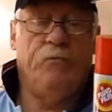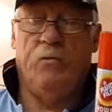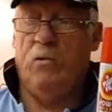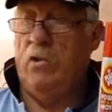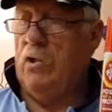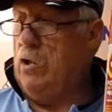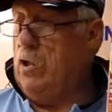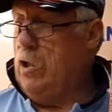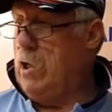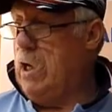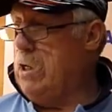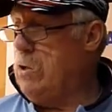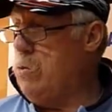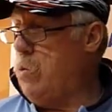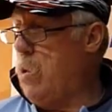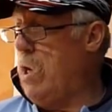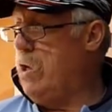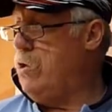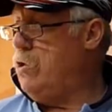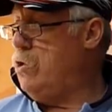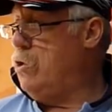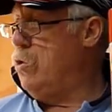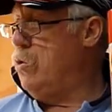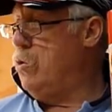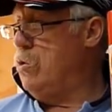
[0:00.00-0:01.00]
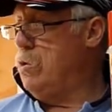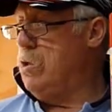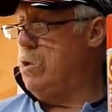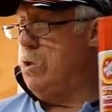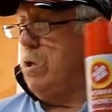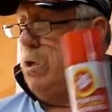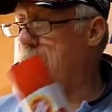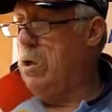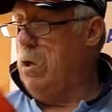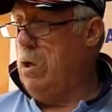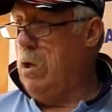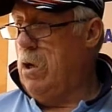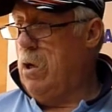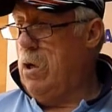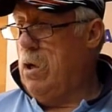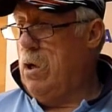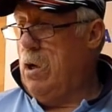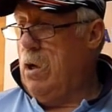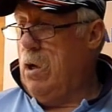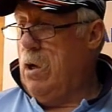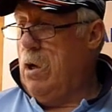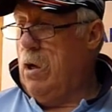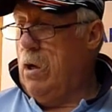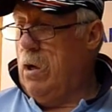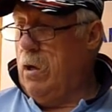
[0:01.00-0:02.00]
So that's why I chose
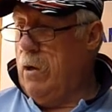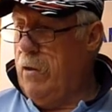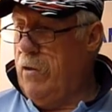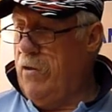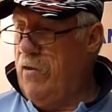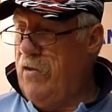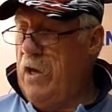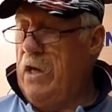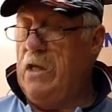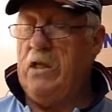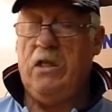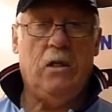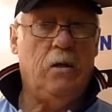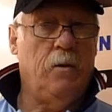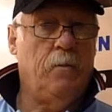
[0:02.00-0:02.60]
this.